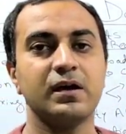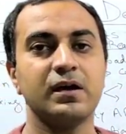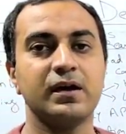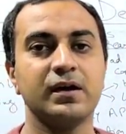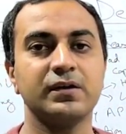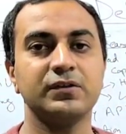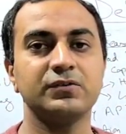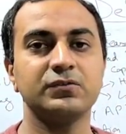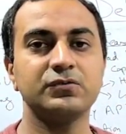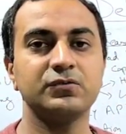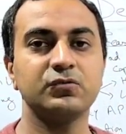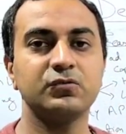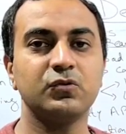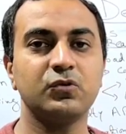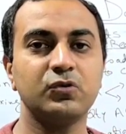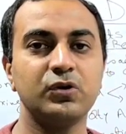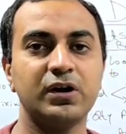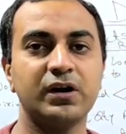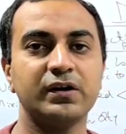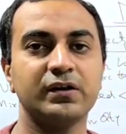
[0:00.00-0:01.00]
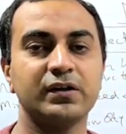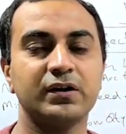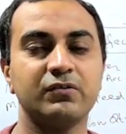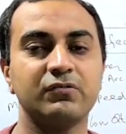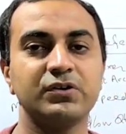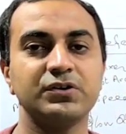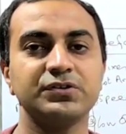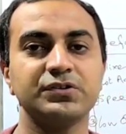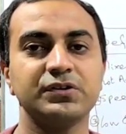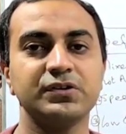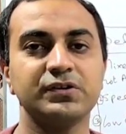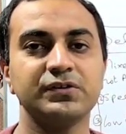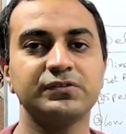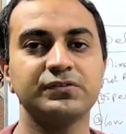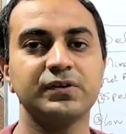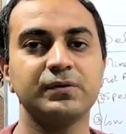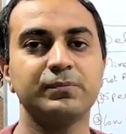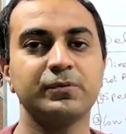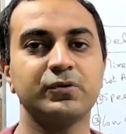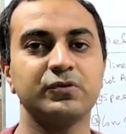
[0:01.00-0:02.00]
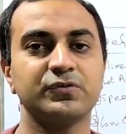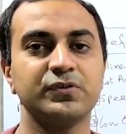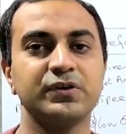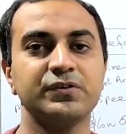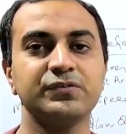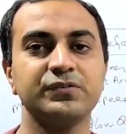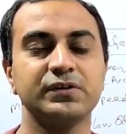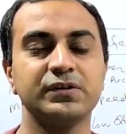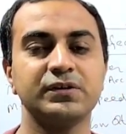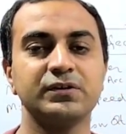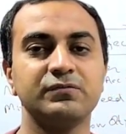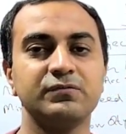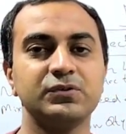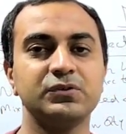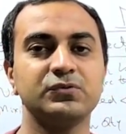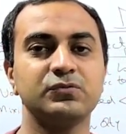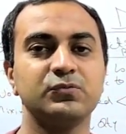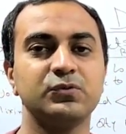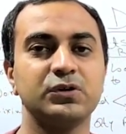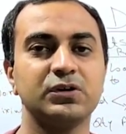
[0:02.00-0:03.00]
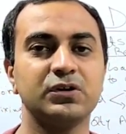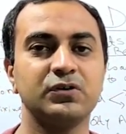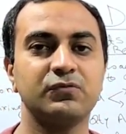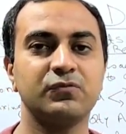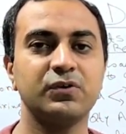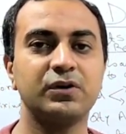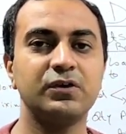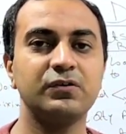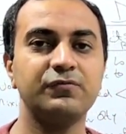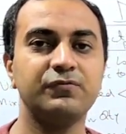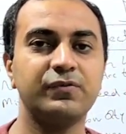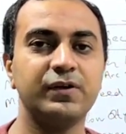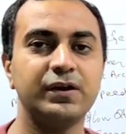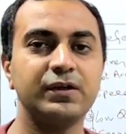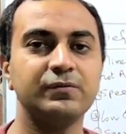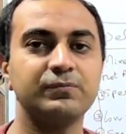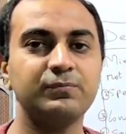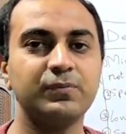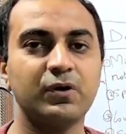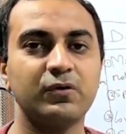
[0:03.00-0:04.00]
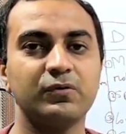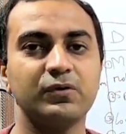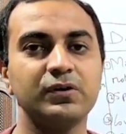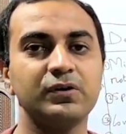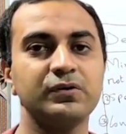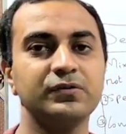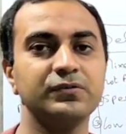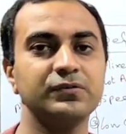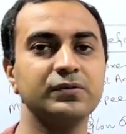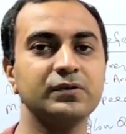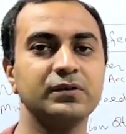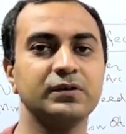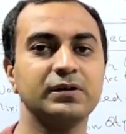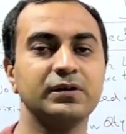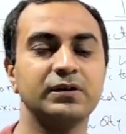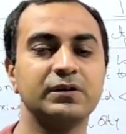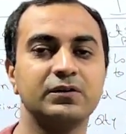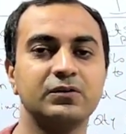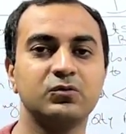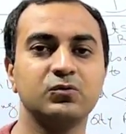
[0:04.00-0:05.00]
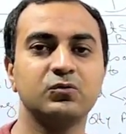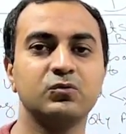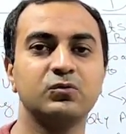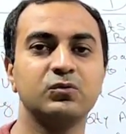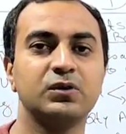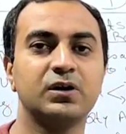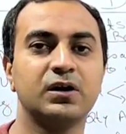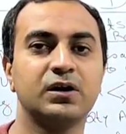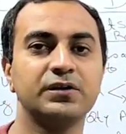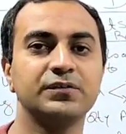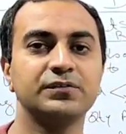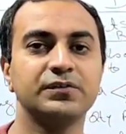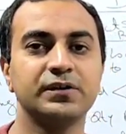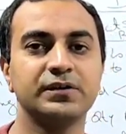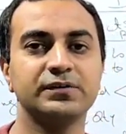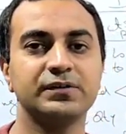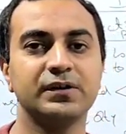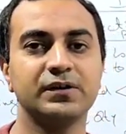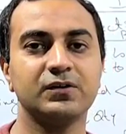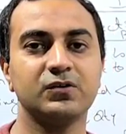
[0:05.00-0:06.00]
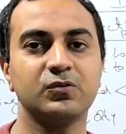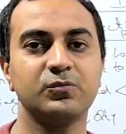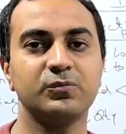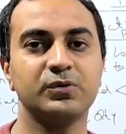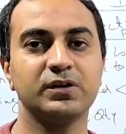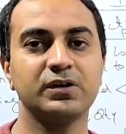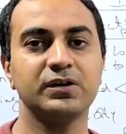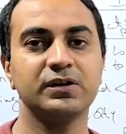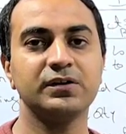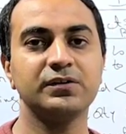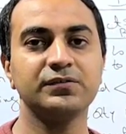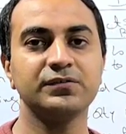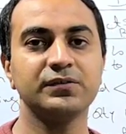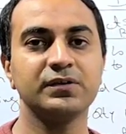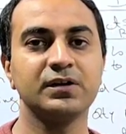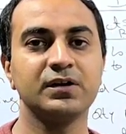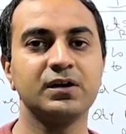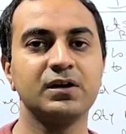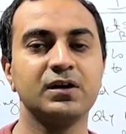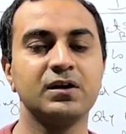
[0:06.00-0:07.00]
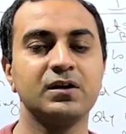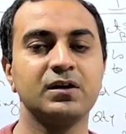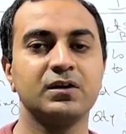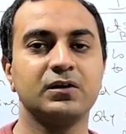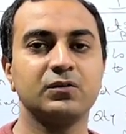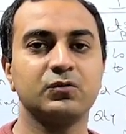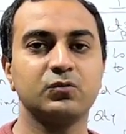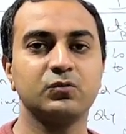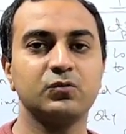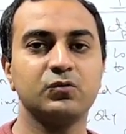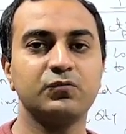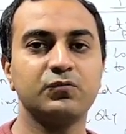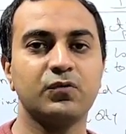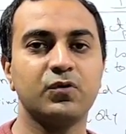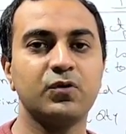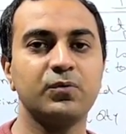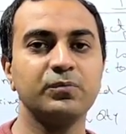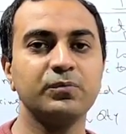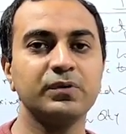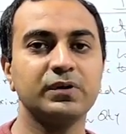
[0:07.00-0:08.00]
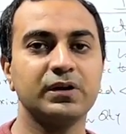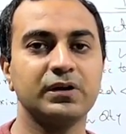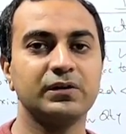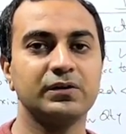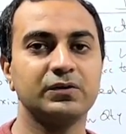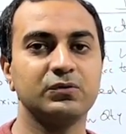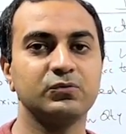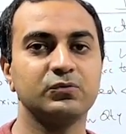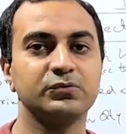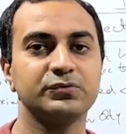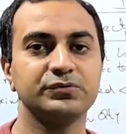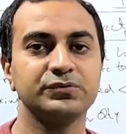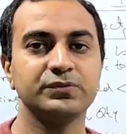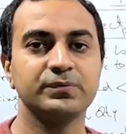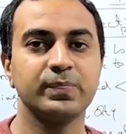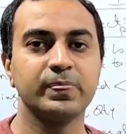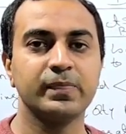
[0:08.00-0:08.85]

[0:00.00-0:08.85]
As you know that granulation is the process in which we convert fine powders into large size agglomerates to form granules.